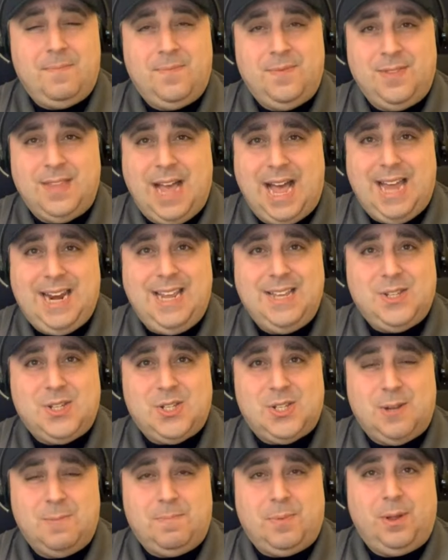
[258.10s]
Not as
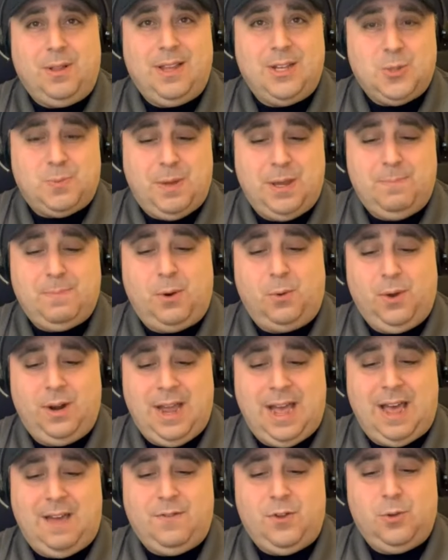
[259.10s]
simple as people would
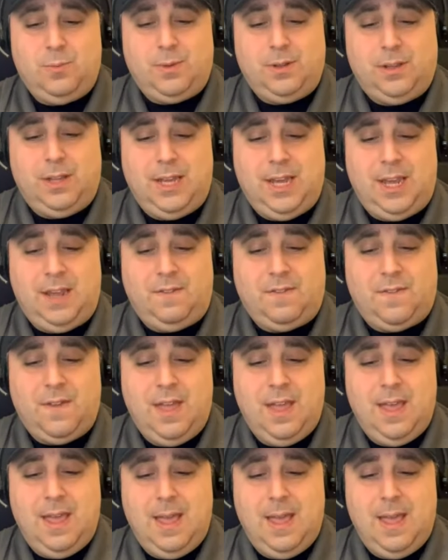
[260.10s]
have you believe.